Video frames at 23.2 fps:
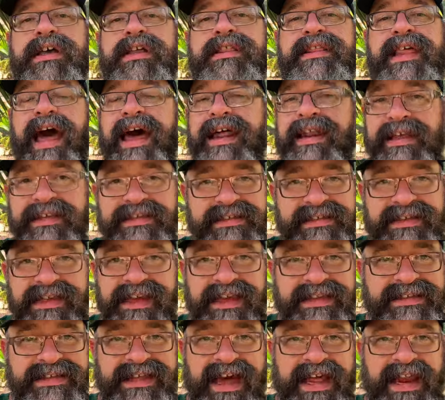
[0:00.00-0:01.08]
that it's
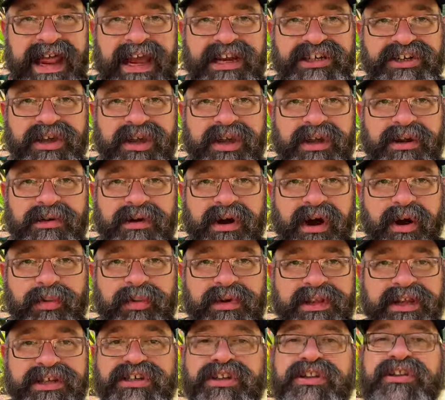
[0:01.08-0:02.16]
not actually a
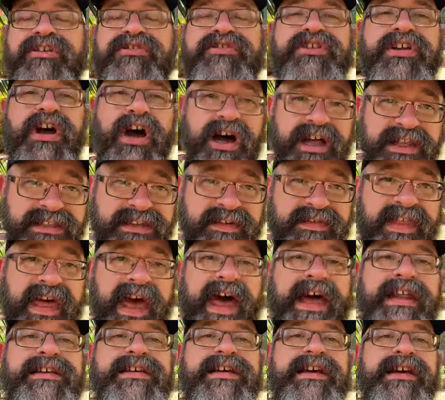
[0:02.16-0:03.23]
religion. There's tons of
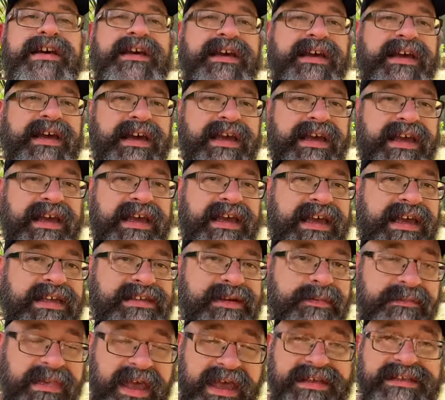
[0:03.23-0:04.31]
that. It's
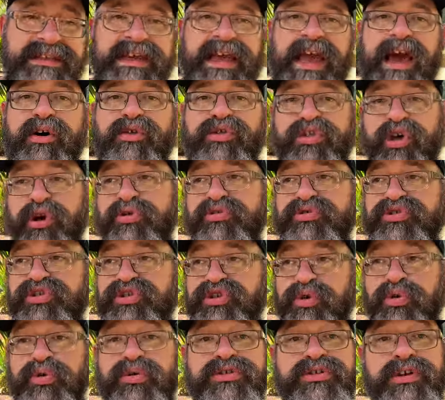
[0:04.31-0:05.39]
amazing how those
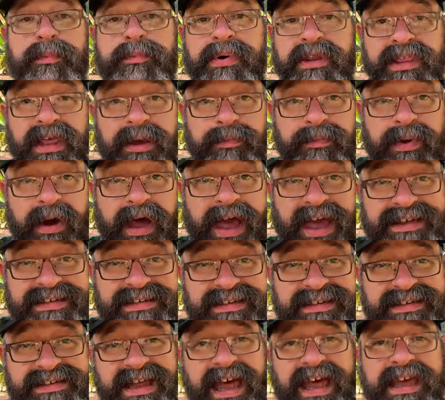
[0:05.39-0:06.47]
tools, but as
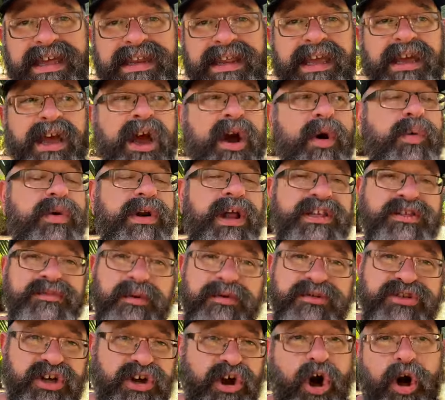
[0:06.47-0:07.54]
society, we're not
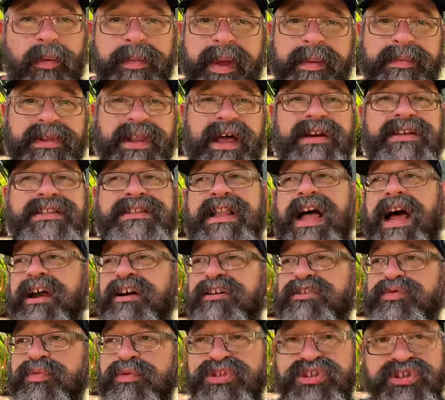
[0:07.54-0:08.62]
supposed to call people out as
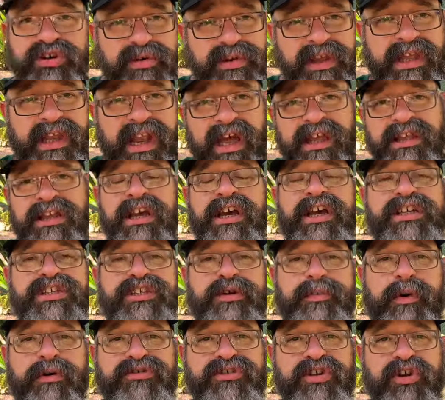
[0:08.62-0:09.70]
liars. We're certainly not
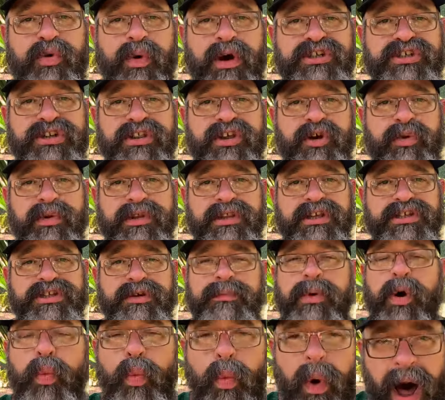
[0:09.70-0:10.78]
supposed to question their religion.
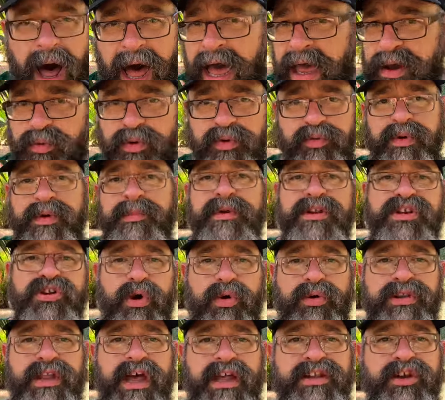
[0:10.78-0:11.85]
But why would we be
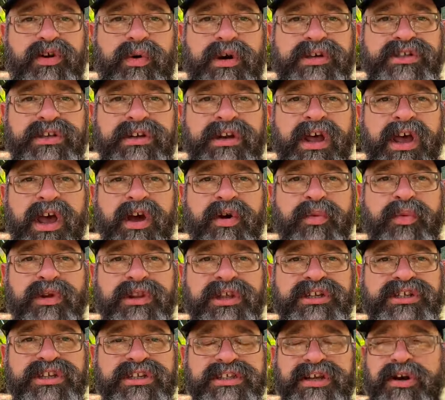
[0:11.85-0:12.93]
told not to question
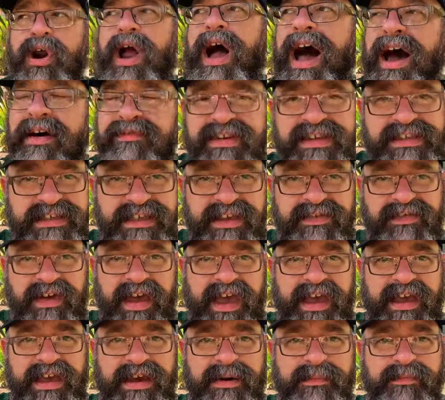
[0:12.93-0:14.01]
religions that are obviously
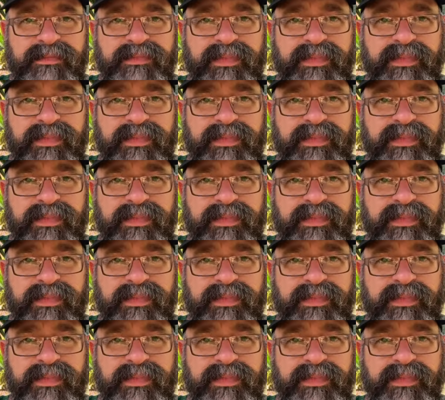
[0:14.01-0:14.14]
fake,